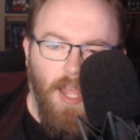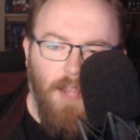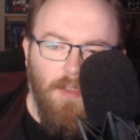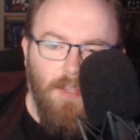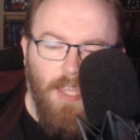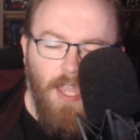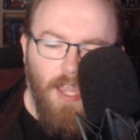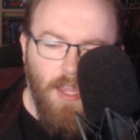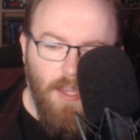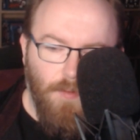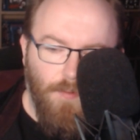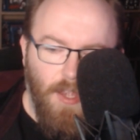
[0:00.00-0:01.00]
in the
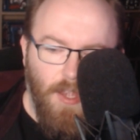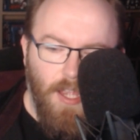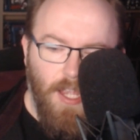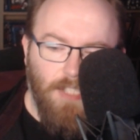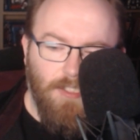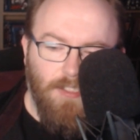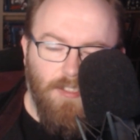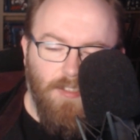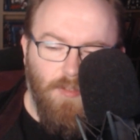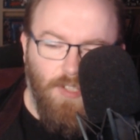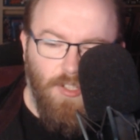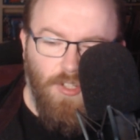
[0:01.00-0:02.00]
cave is
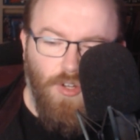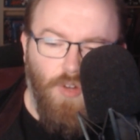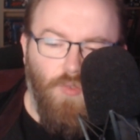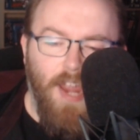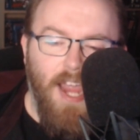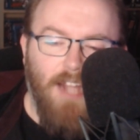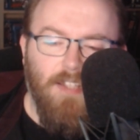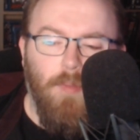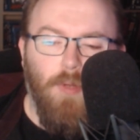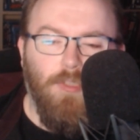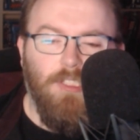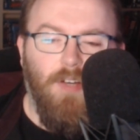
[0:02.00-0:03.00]
correct
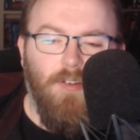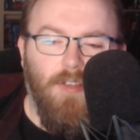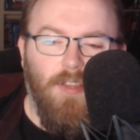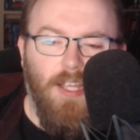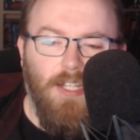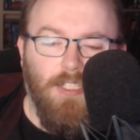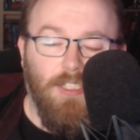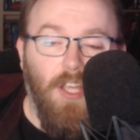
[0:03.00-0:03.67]
about certain things.